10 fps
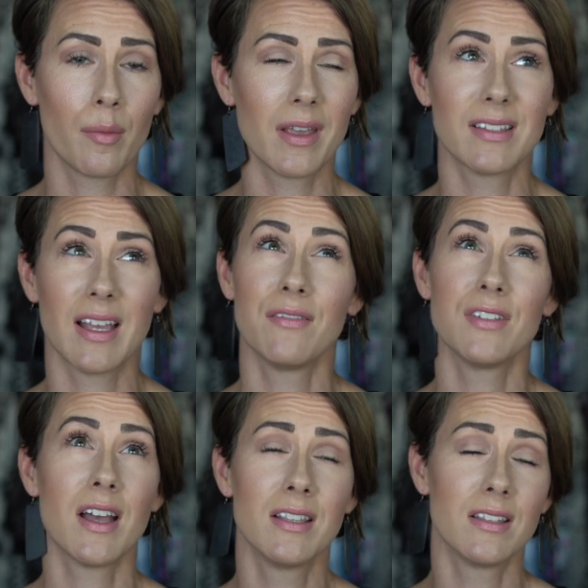because I have
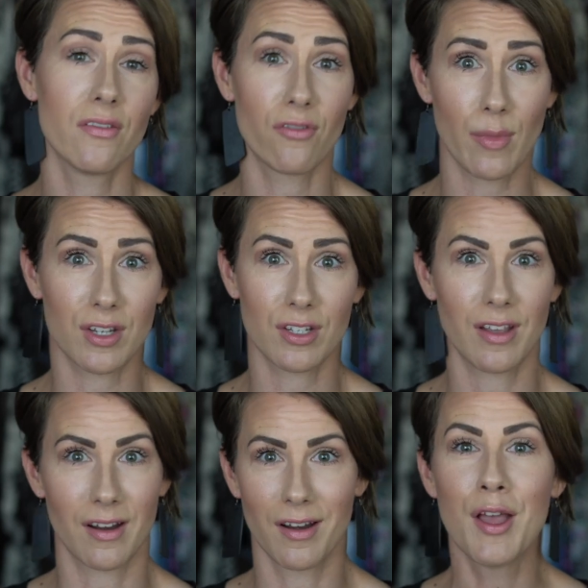tons of information
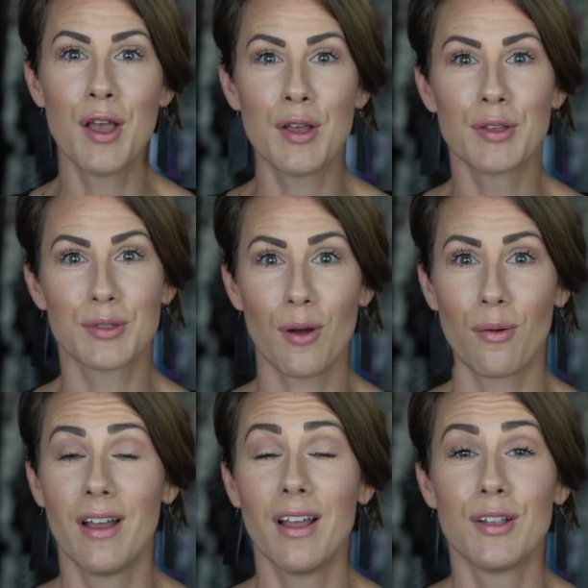there. So
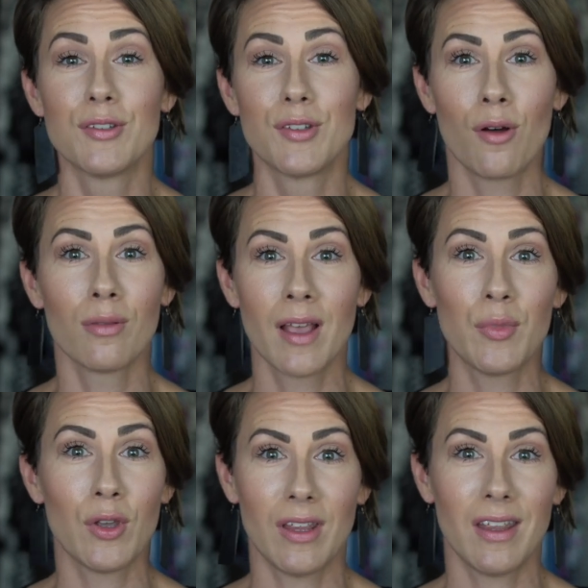don't let
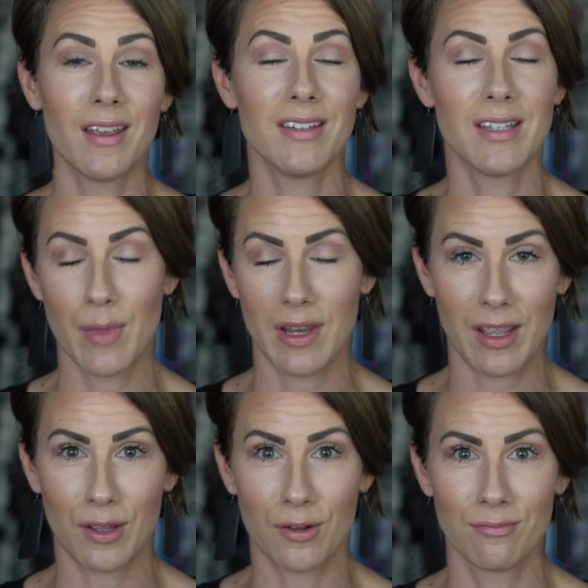beauty
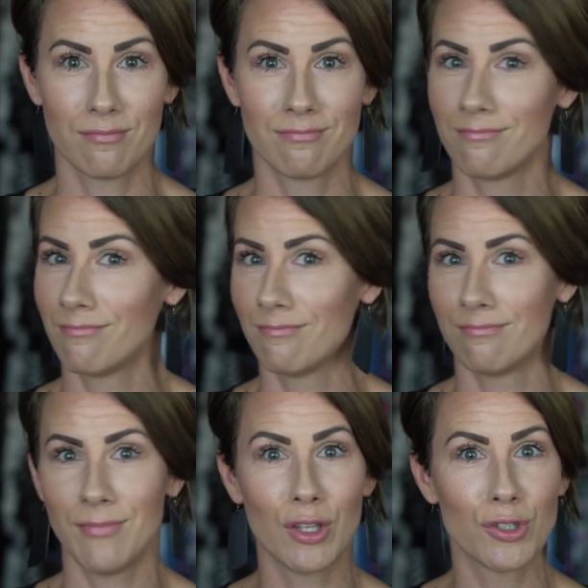intimidate you.
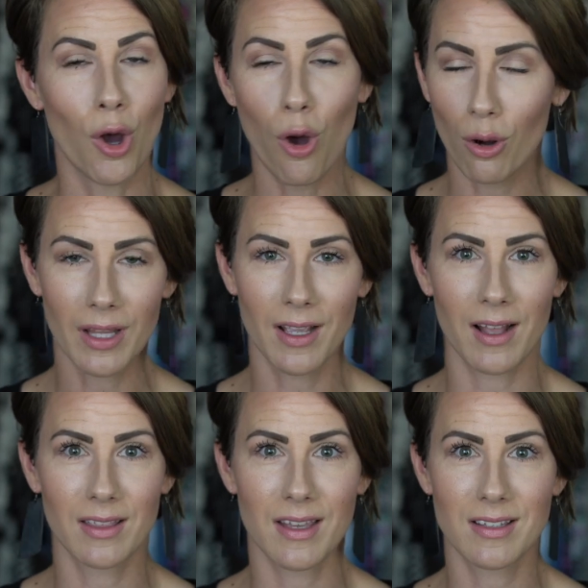You totally
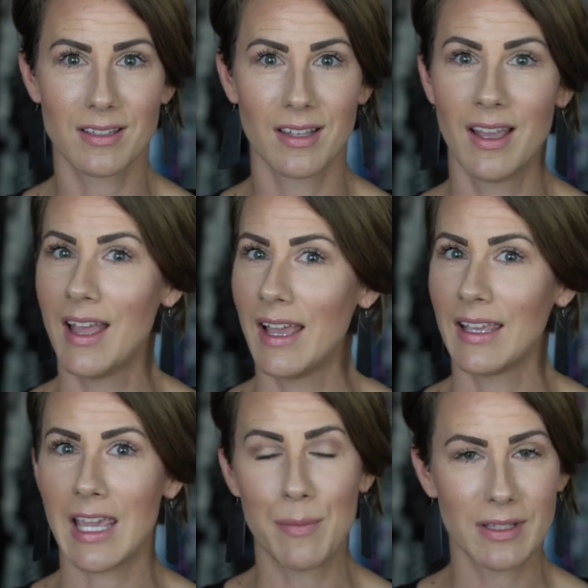got this.
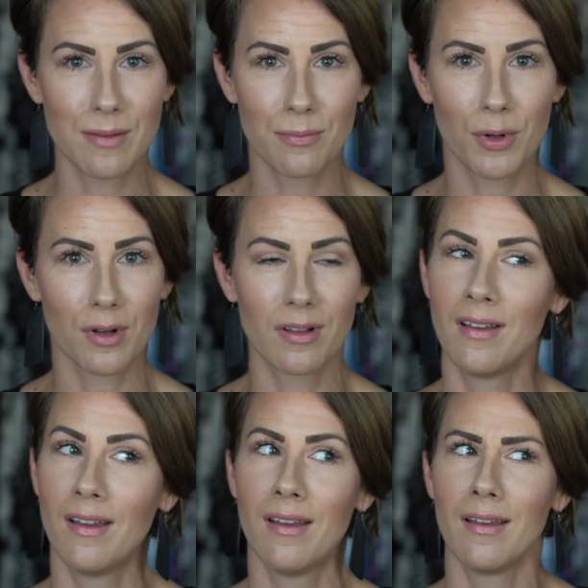Keep it simple,
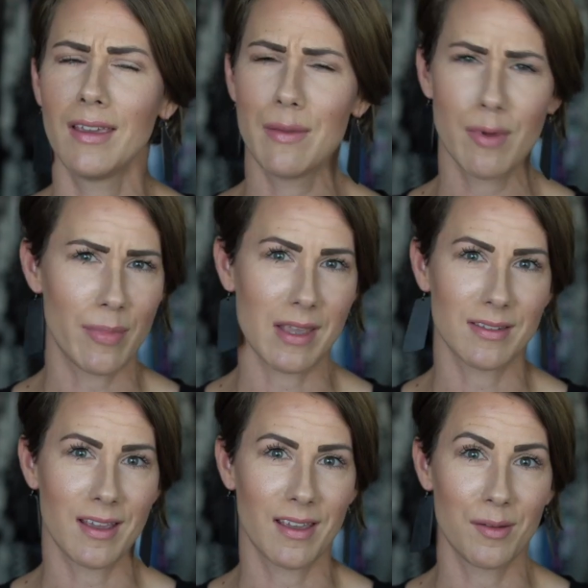keep it
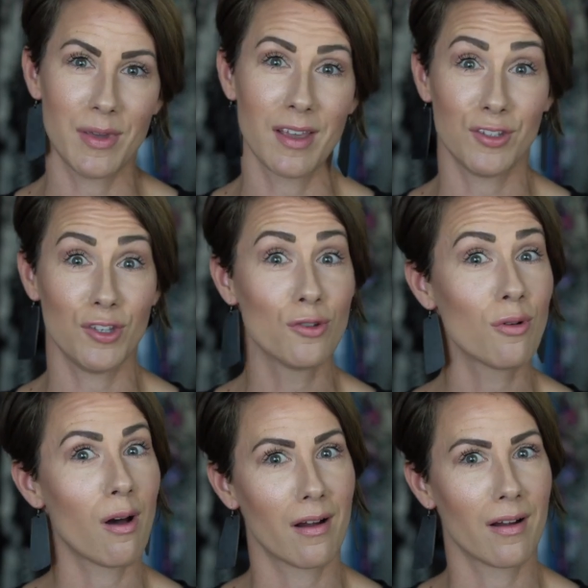basic, because
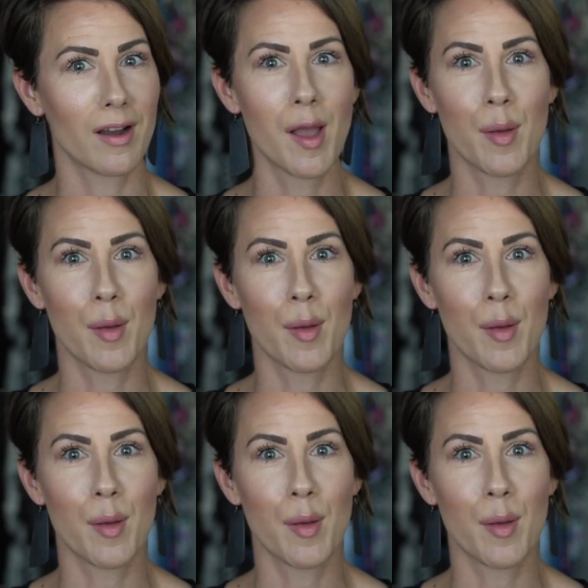you are